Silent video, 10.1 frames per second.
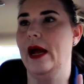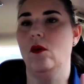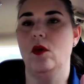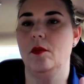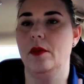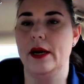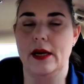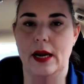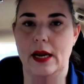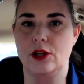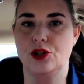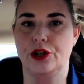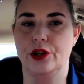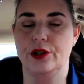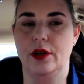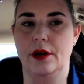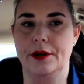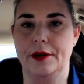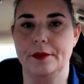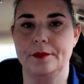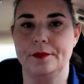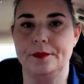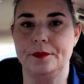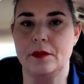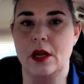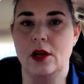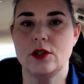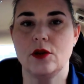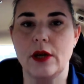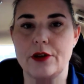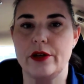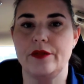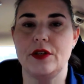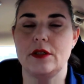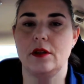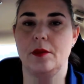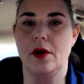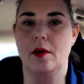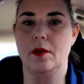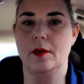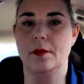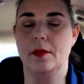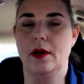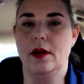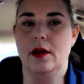owl by nature. So night shift isn't the problem.